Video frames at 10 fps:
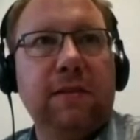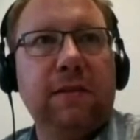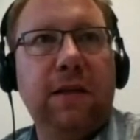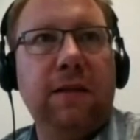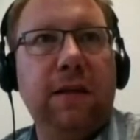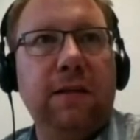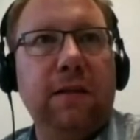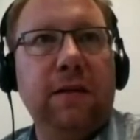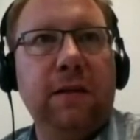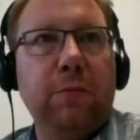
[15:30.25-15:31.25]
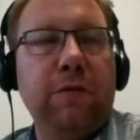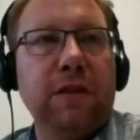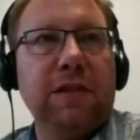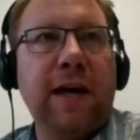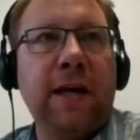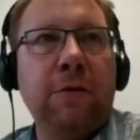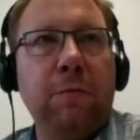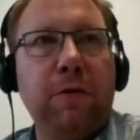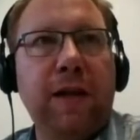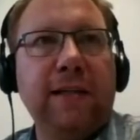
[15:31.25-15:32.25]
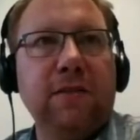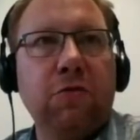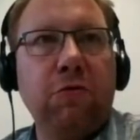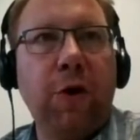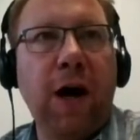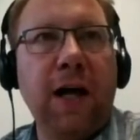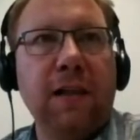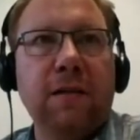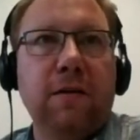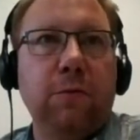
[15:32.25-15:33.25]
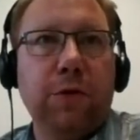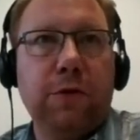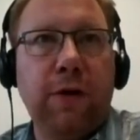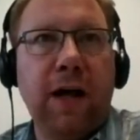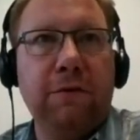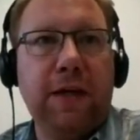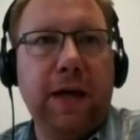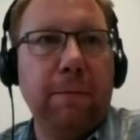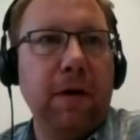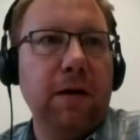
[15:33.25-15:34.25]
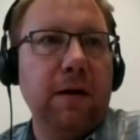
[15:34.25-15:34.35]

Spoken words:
in the previous line, I replaced Graal with GraalVM.